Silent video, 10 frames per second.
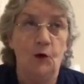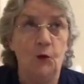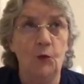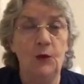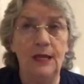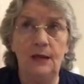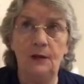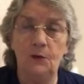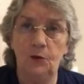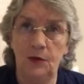We
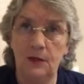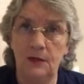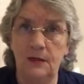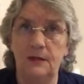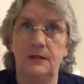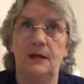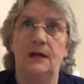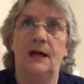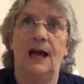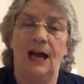will
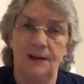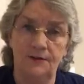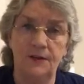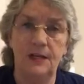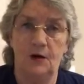have the